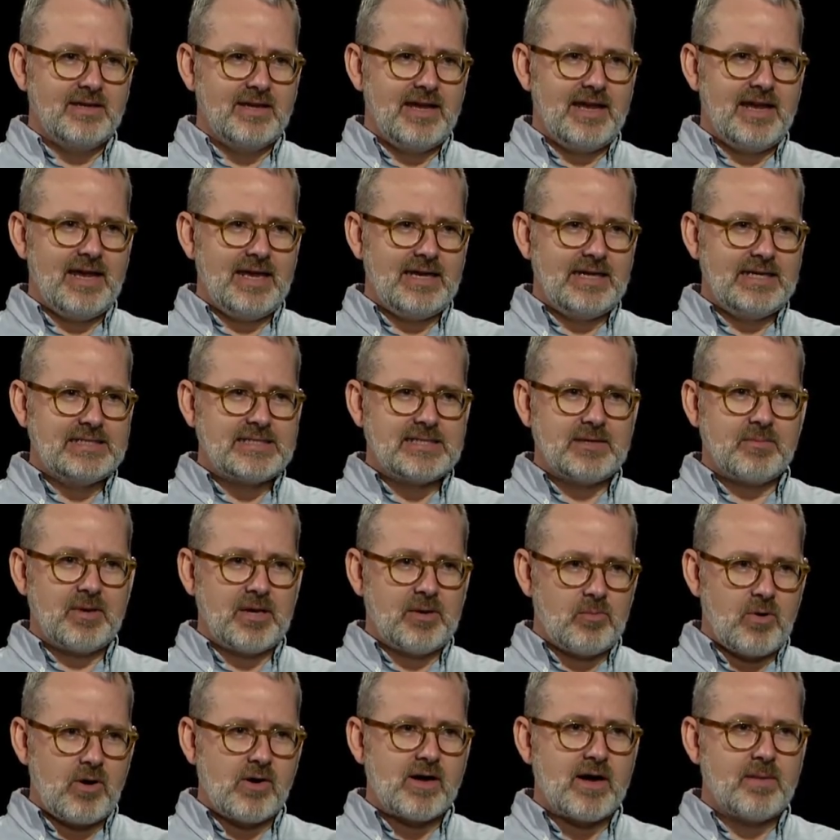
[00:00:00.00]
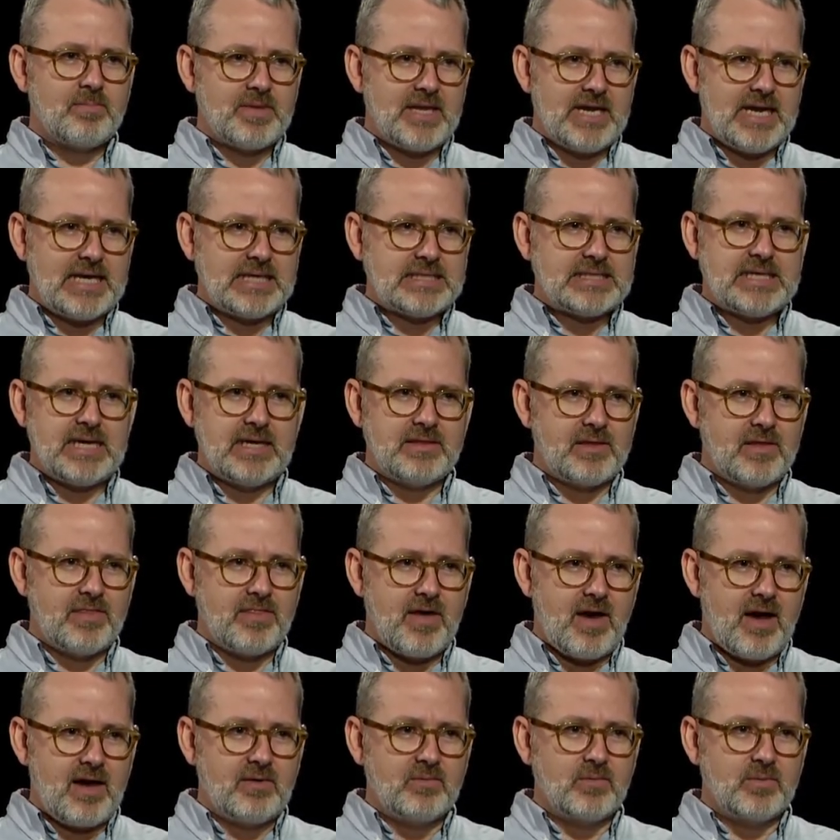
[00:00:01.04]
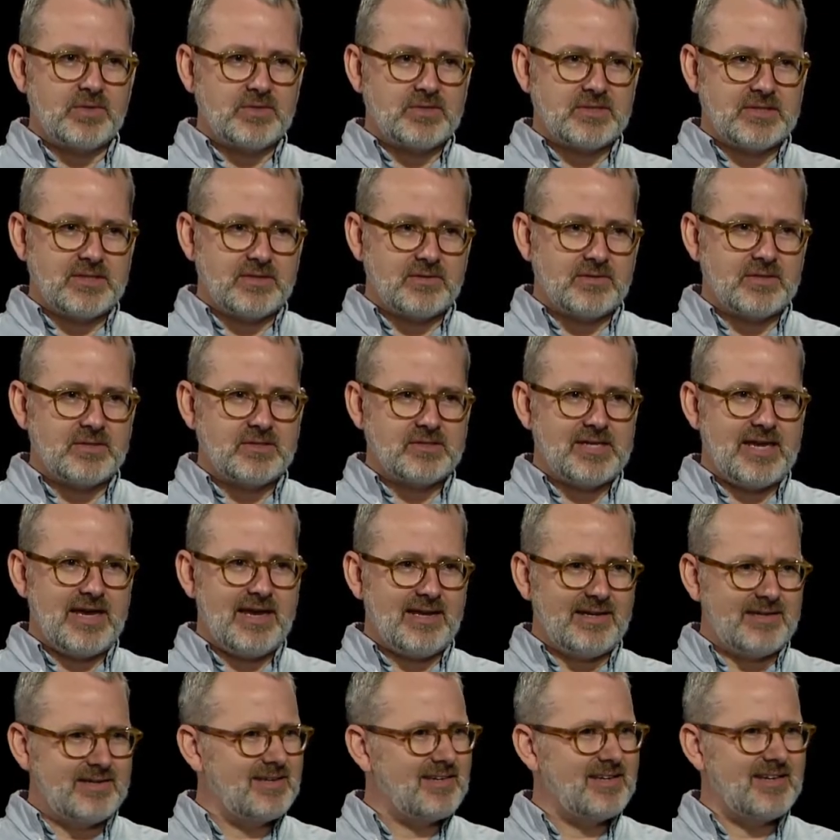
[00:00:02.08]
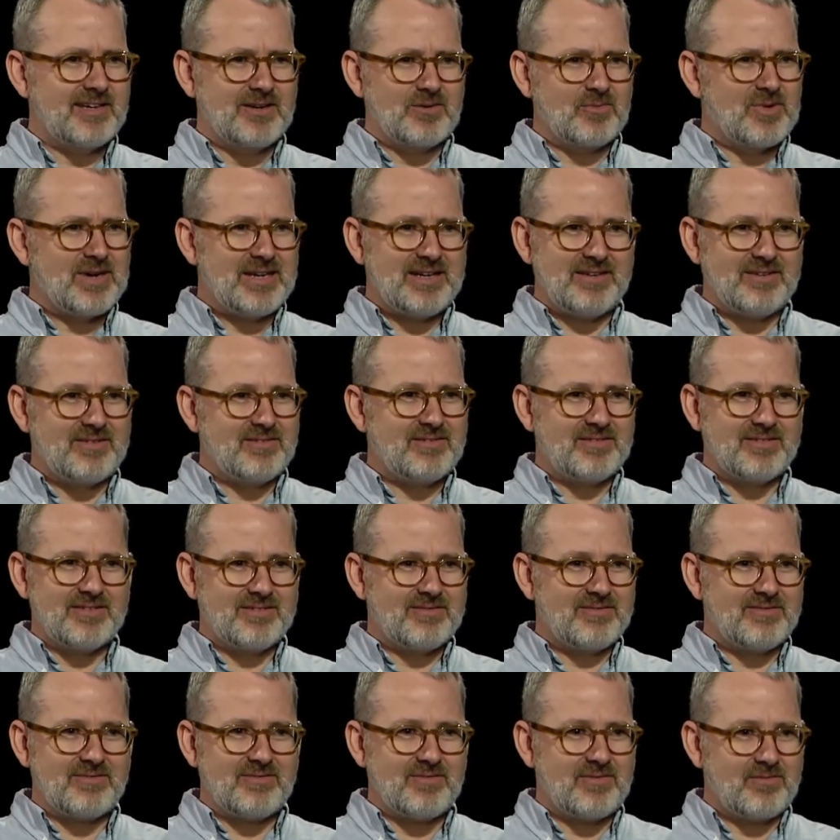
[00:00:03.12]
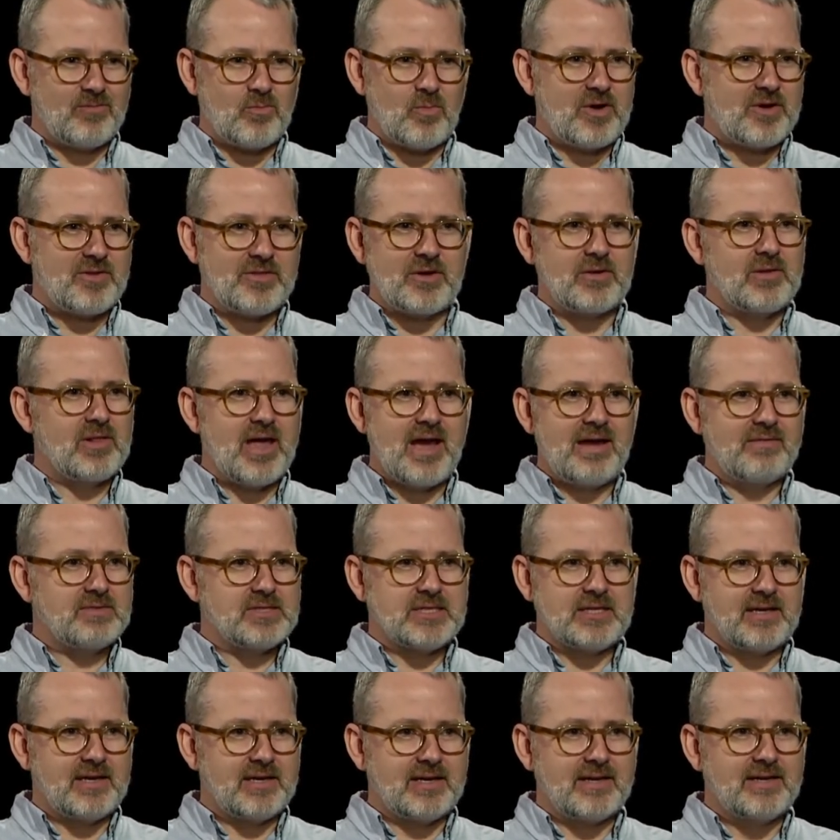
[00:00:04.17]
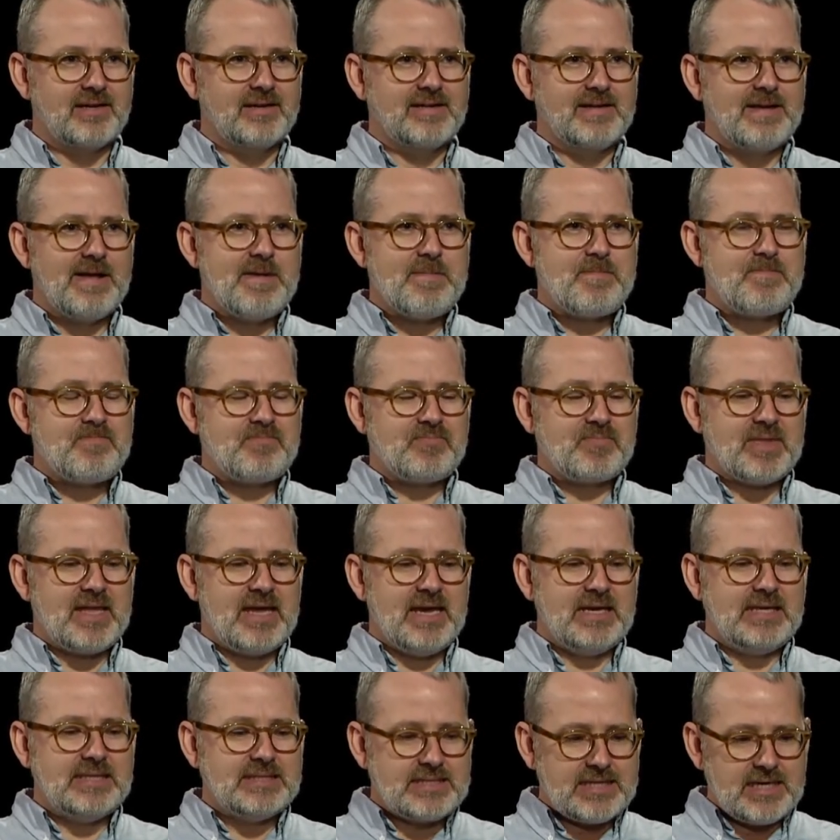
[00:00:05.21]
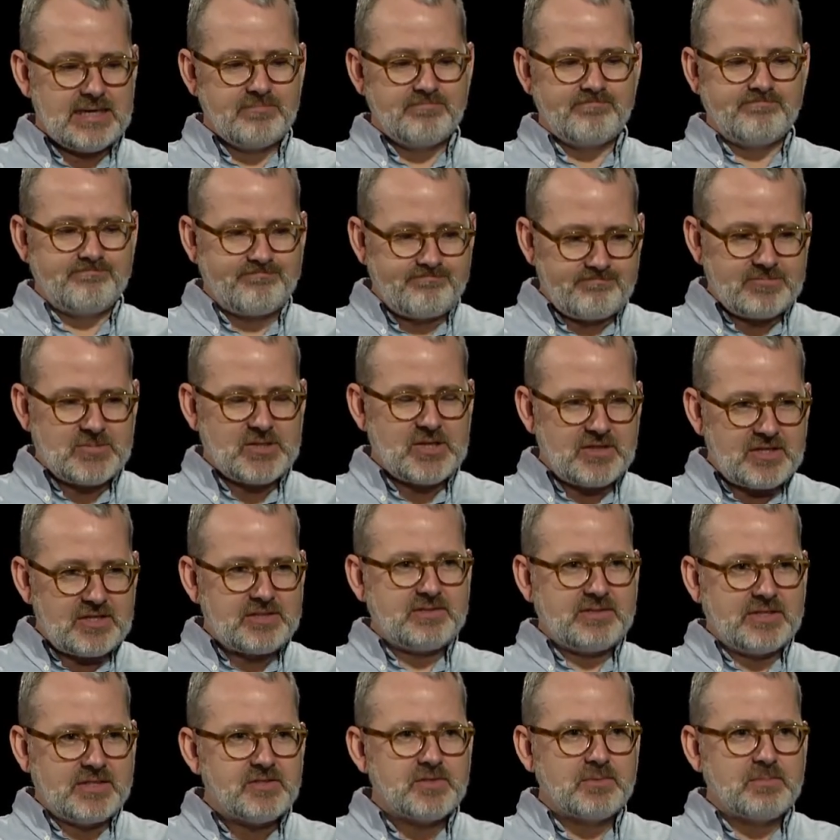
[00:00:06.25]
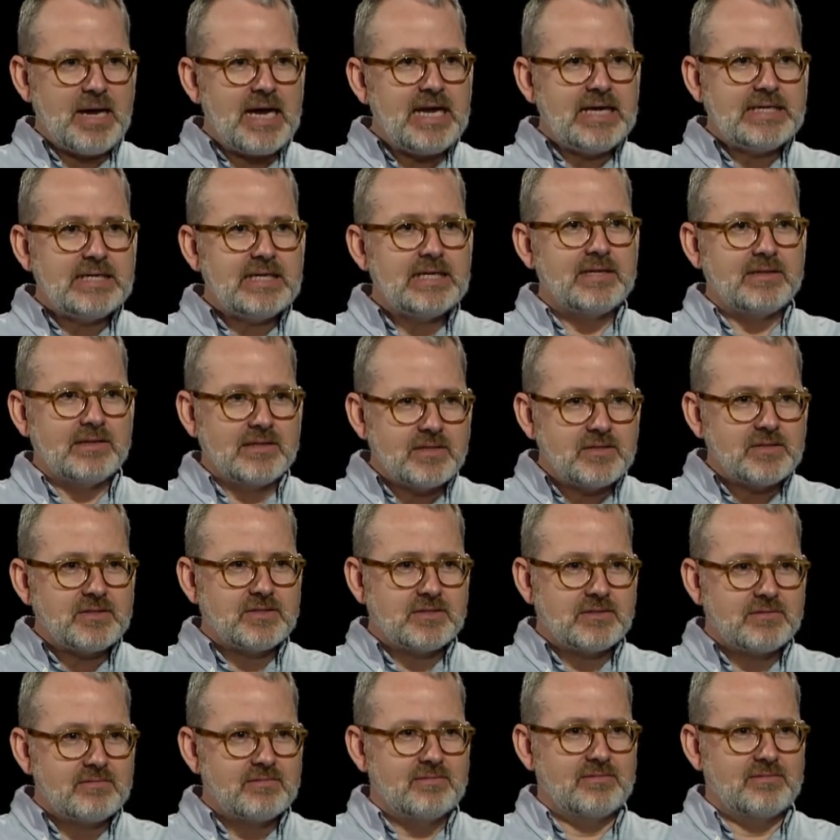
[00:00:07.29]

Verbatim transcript: And he said when he woke up the next day, the thought was still in his head. You know, what, what are their lives like? And he said, so th this is my idea. Let's